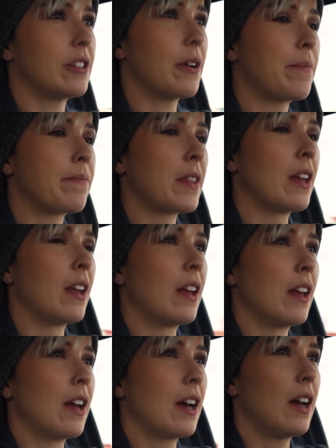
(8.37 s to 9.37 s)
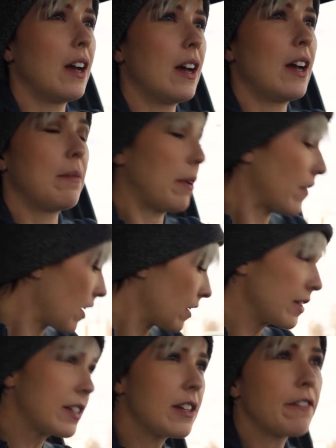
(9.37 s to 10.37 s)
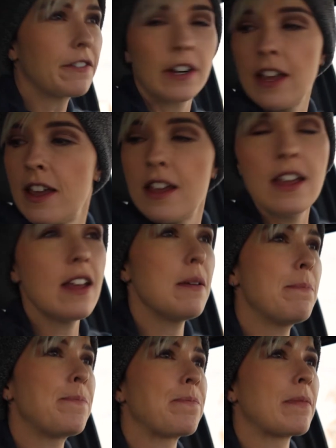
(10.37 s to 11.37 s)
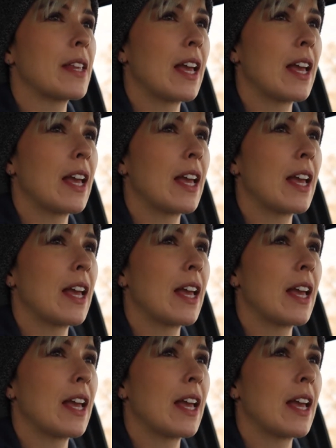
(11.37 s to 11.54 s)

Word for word: So I've got all this stuff for him.